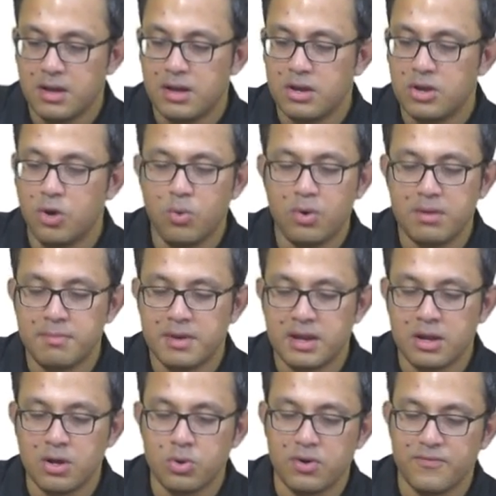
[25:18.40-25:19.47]
No one may
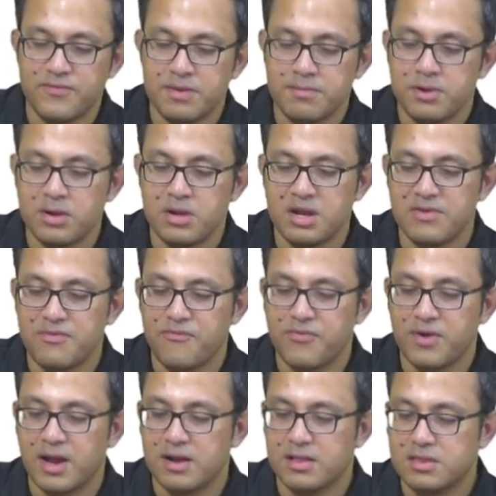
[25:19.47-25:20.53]
know of it, but you can never
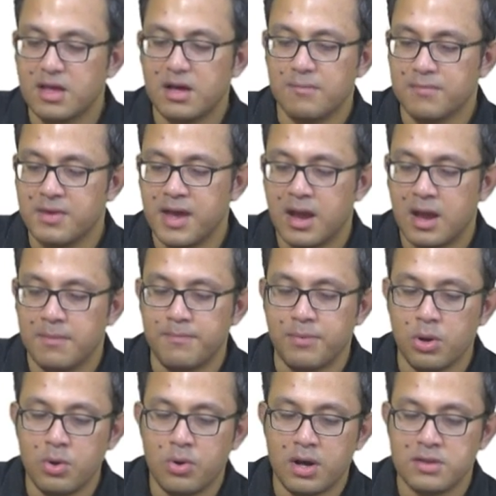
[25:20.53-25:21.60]
forget a thump, a, a
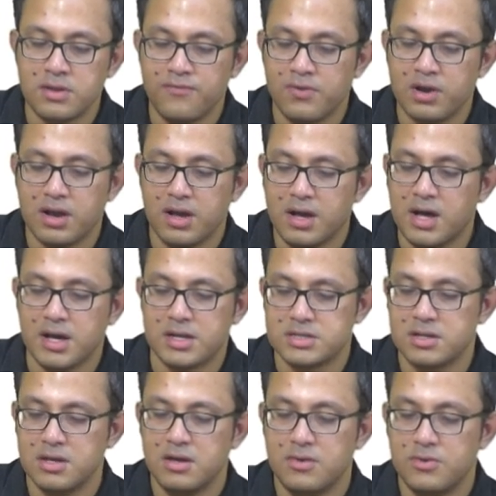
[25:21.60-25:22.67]
blow on the very
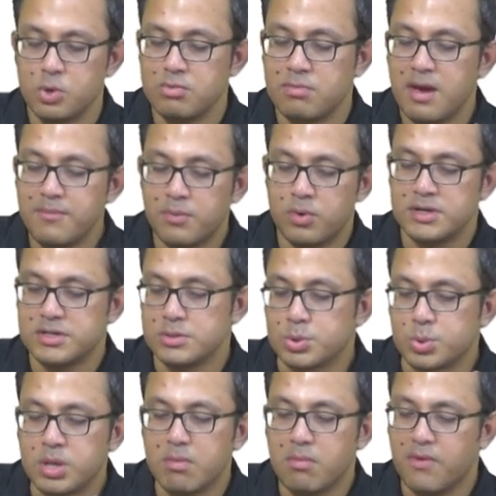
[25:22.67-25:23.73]
heart. You remember it, you
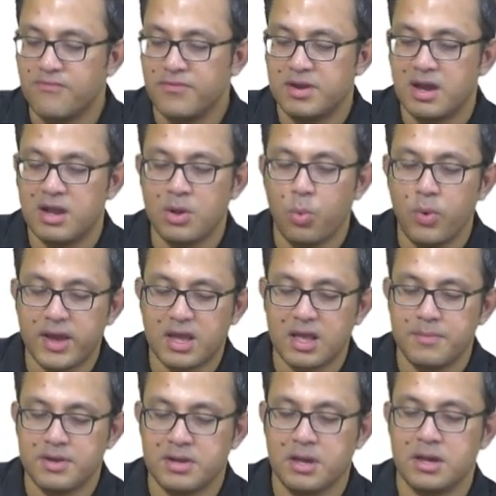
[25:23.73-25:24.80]
dream of it, and you wake
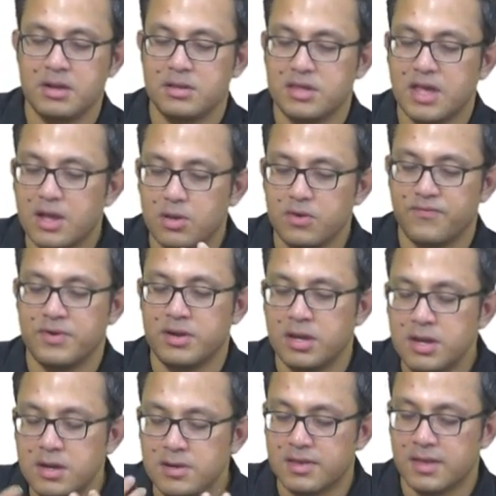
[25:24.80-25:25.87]
up at night and think of it
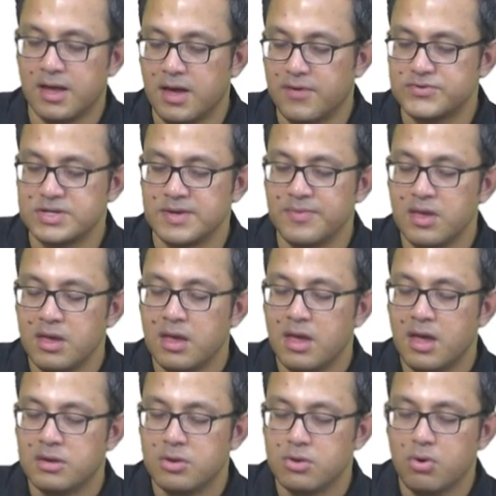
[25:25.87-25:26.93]
years after
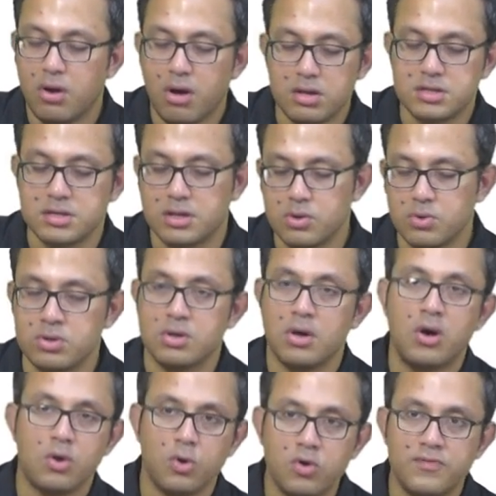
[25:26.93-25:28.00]
and go hot and cold
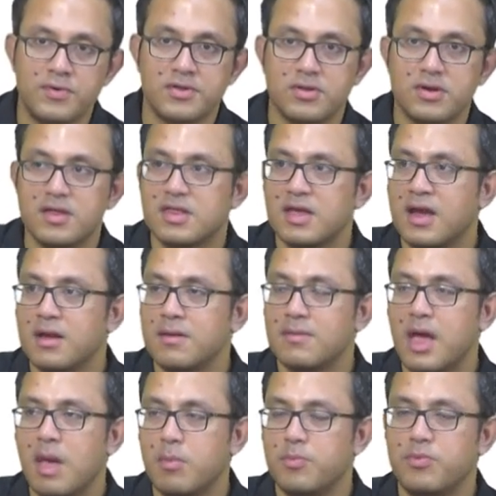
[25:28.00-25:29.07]
all over. So he's saying,
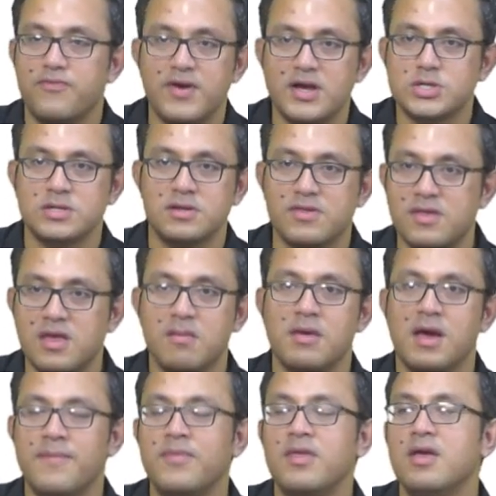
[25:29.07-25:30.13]
I'm a professional
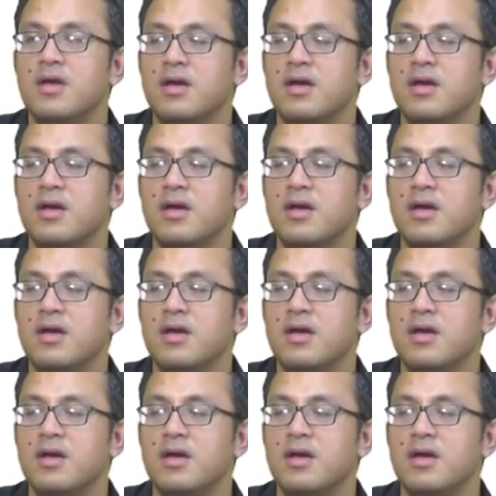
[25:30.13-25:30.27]
seaman.